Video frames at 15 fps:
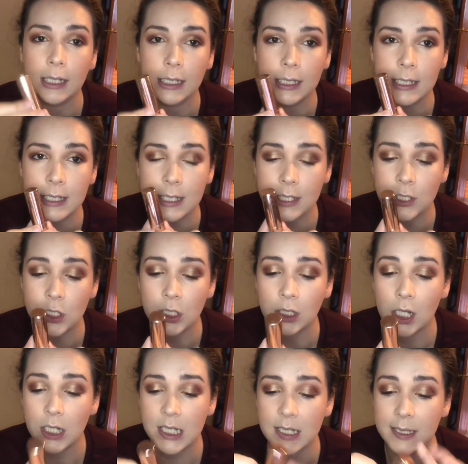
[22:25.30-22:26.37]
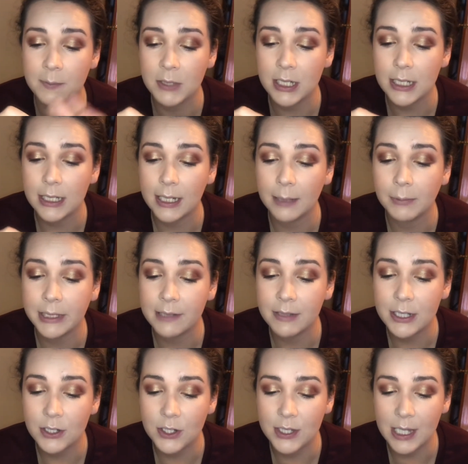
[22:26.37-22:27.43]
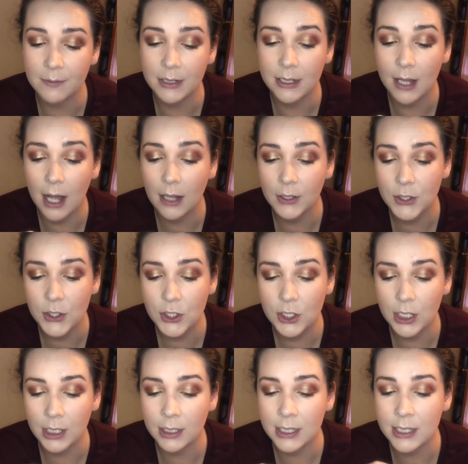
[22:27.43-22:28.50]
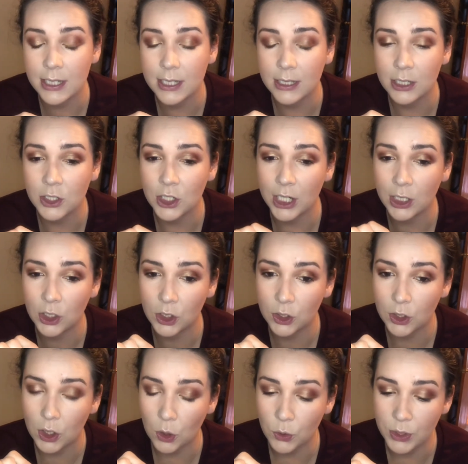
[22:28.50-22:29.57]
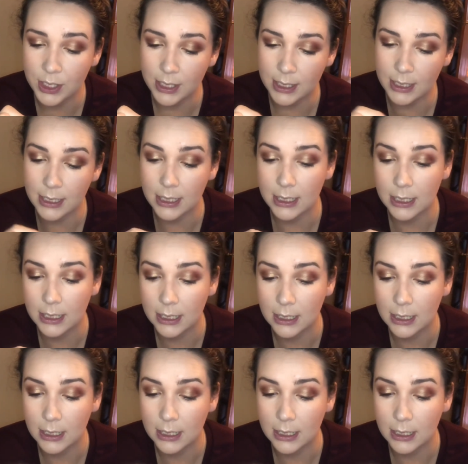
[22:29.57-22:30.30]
This is their Luxe lipstick, and I believe these are $7, and this is in the shade Ghosted.